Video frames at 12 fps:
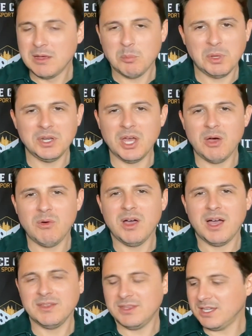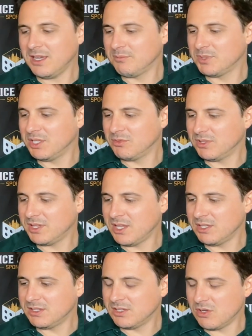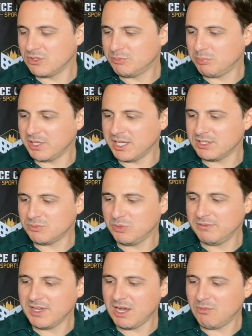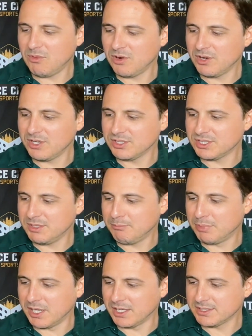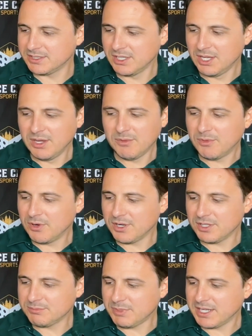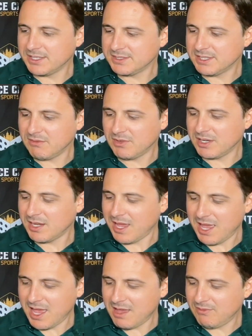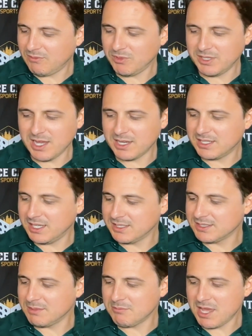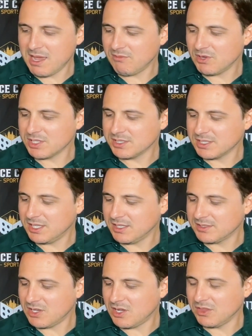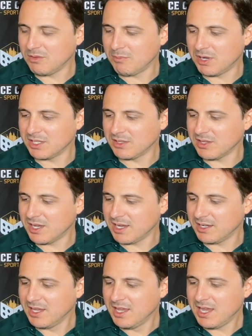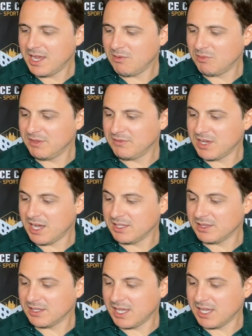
But no, I think I'm good with those plays. We've got Warriors and Bucks. Warriors minus 7.5. We got Kings and Mavericks. Kings on the money line. And we've got